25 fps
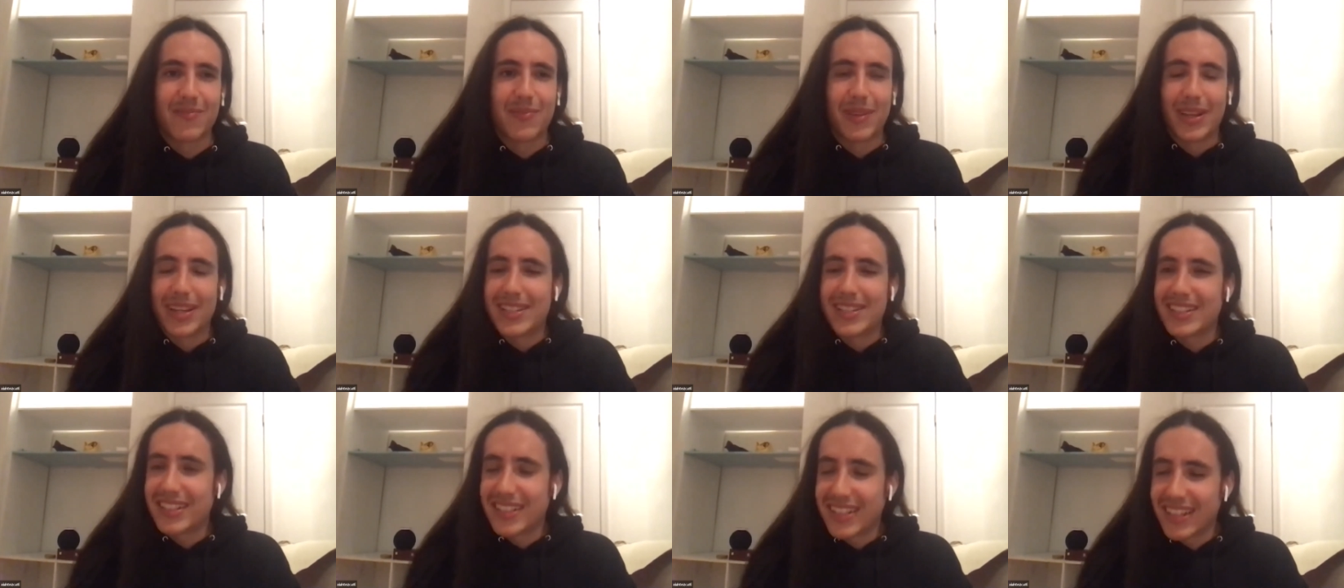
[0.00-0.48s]

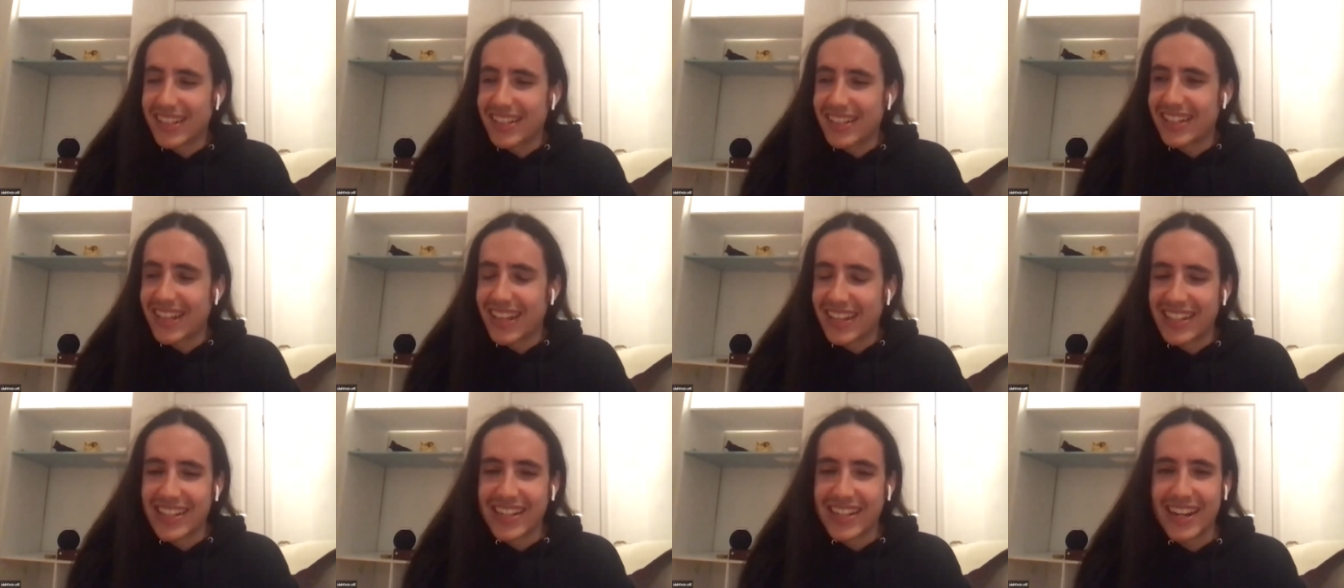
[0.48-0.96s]
basically I
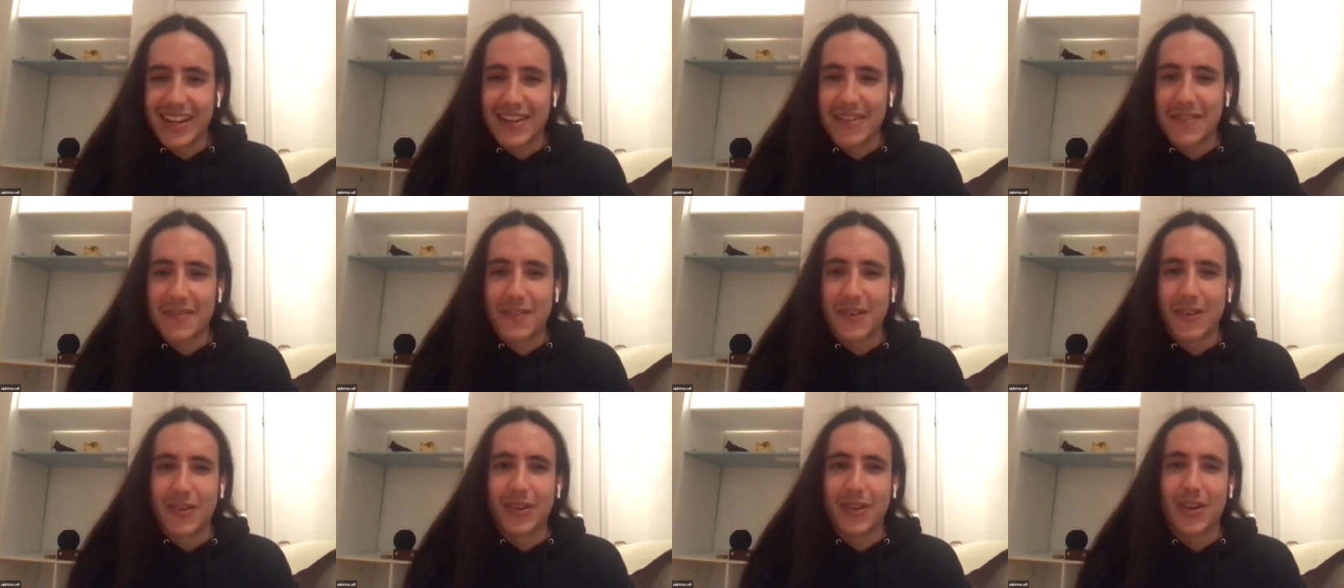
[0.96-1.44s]
think any kind
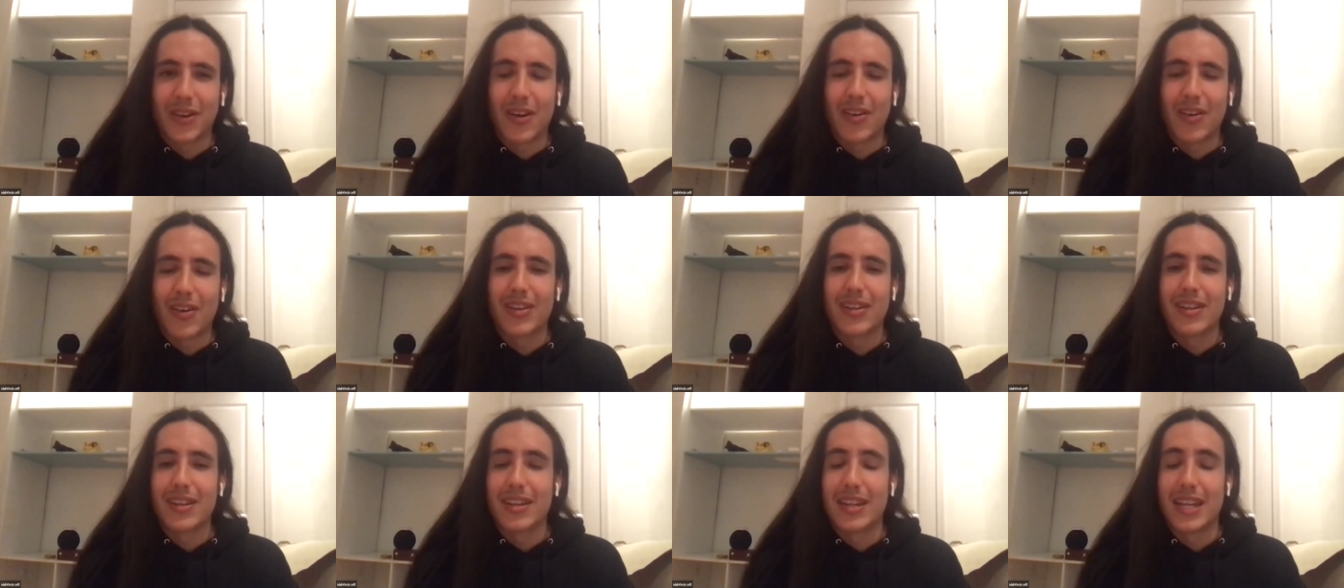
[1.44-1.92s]
of phone
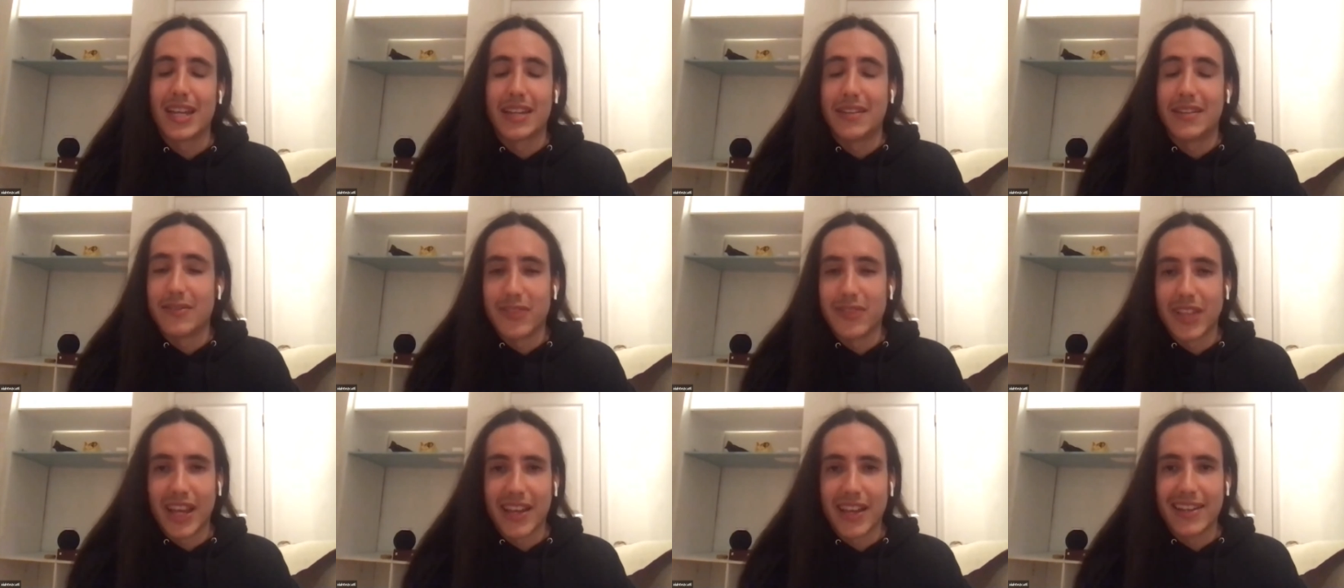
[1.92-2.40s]
called
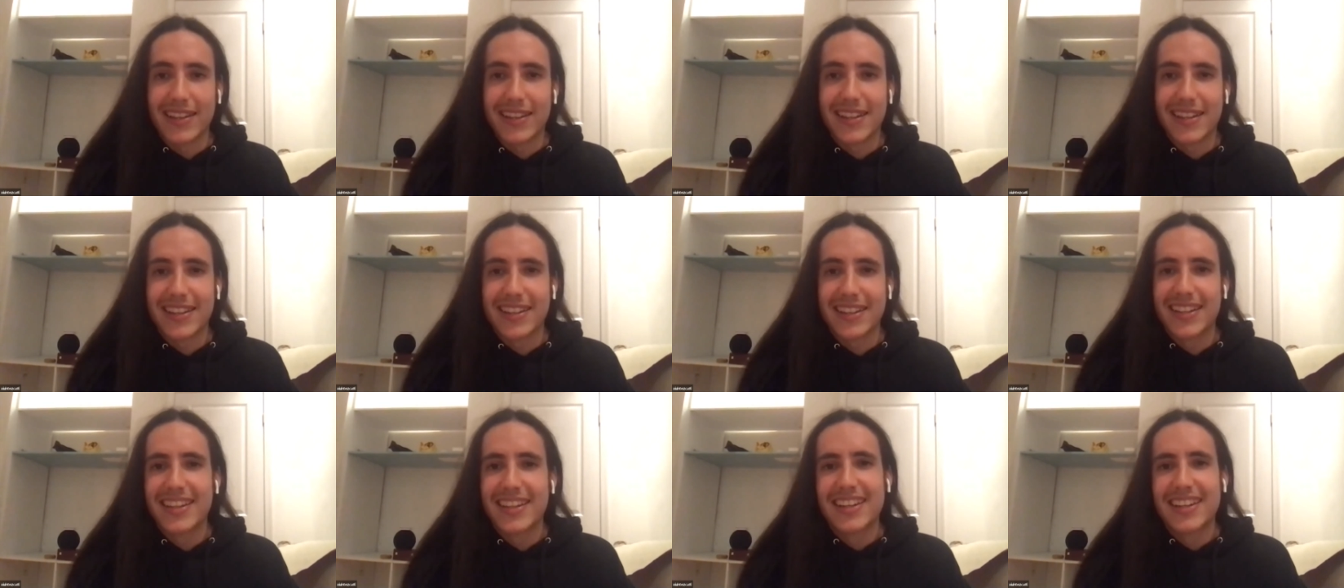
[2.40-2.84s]
Native Land,